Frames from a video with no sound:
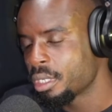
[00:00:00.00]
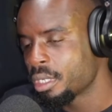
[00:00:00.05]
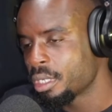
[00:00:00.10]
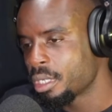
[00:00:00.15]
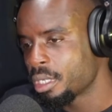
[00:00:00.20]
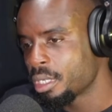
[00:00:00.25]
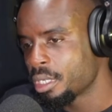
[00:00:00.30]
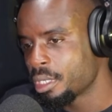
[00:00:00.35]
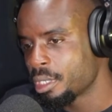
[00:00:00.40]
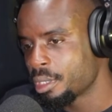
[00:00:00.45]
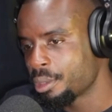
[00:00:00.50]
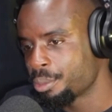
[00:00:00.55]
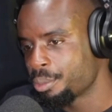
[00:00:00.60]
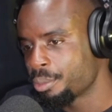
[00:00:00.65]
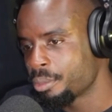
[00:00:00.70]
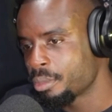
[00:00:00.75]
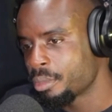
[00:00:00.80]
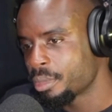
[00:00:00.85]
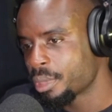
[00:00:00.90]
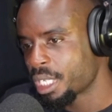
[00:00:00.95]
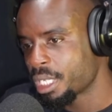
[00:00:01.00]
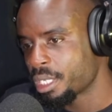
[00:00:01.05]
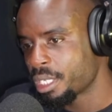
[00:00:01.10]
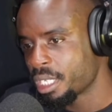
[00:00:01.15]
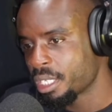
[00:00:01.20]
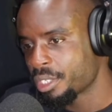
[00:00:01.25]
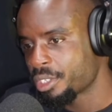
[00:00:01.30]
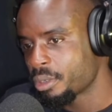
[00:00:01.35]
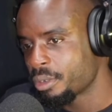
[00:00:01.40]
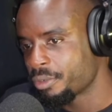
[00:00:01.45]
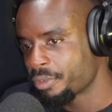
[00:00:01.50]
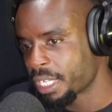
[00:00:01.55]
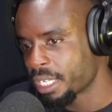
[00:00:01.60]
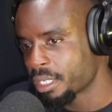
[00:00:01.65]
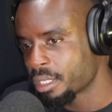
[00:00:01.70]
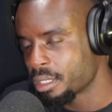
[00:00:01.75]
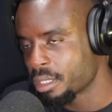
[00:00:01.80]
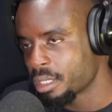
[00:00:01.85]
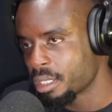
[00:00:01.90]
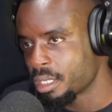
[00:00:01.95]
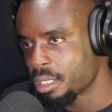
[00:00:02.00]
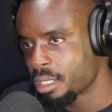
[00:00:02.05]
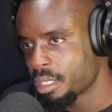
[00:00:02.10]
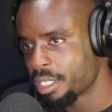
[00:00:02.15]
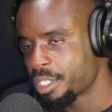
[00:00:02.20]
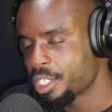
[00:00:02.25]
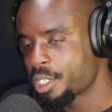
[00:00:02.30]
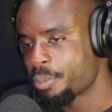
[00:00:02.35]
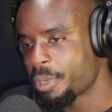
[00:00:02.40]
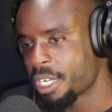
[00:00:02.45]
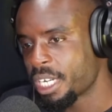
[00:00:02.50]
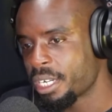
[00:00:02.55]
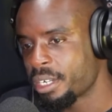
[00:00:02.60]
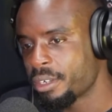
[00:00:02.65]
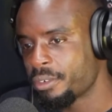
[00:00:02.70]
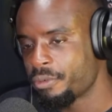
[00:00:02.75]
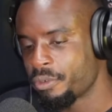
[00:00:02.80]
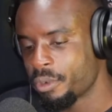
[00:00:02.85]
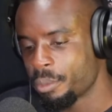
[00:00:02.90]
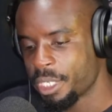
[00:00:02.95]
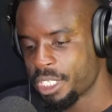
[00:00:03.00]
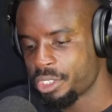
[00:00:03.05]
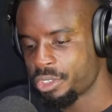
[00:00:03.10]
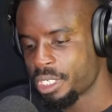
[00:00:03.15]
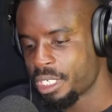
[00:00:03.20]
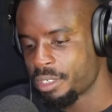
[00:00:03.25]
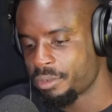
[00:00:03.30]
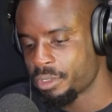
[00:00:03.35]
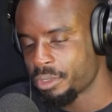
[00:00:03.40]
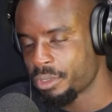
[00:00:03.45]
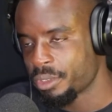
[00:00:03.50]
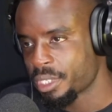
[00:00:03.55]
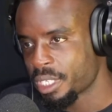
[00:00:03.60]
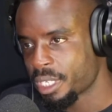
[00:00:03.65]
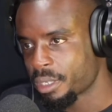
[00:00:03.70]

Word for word: Um, and yeah, so like inspired from my travels,